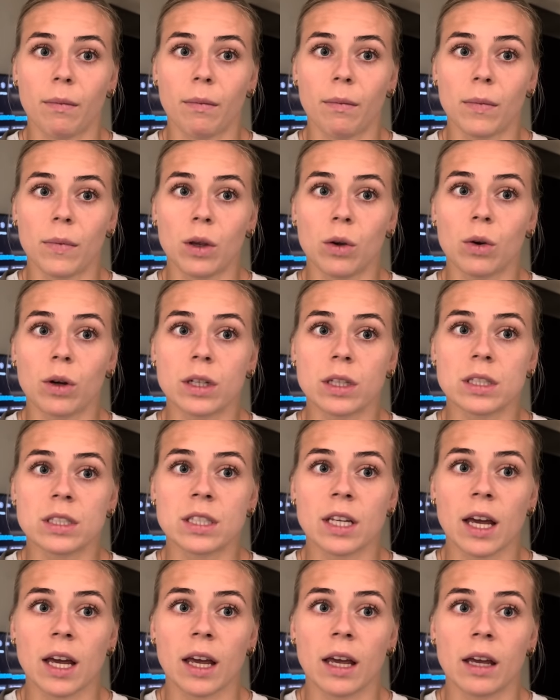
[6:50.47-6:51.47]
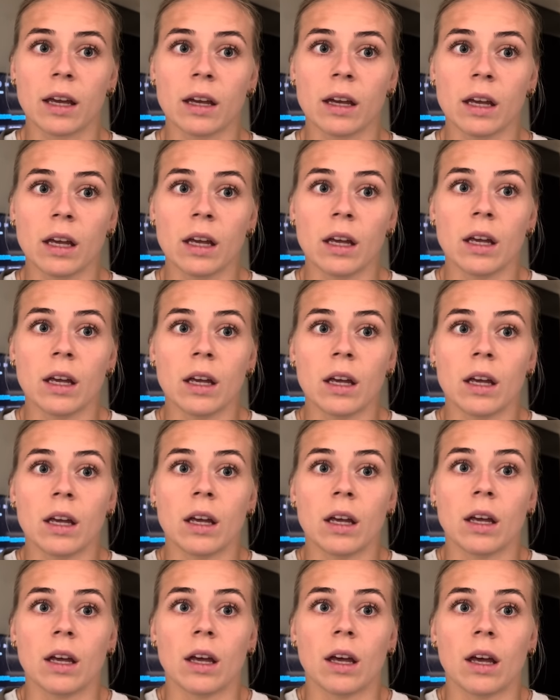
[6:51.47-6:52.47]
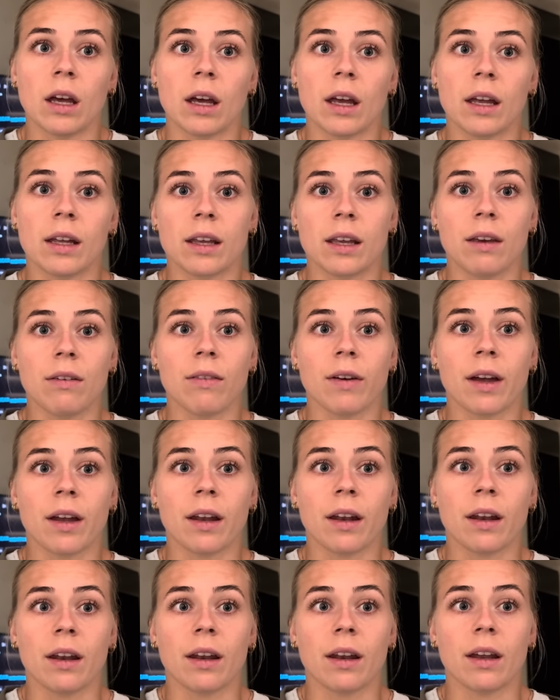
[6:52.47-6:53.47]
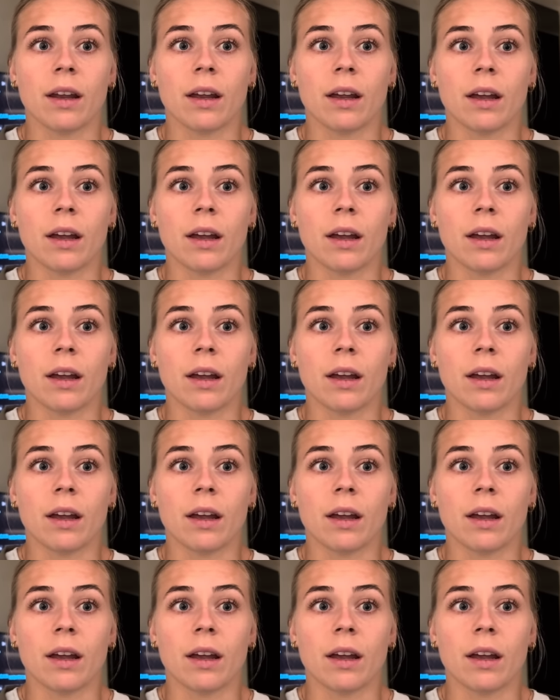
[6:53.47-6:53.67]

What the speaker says: You could say it even,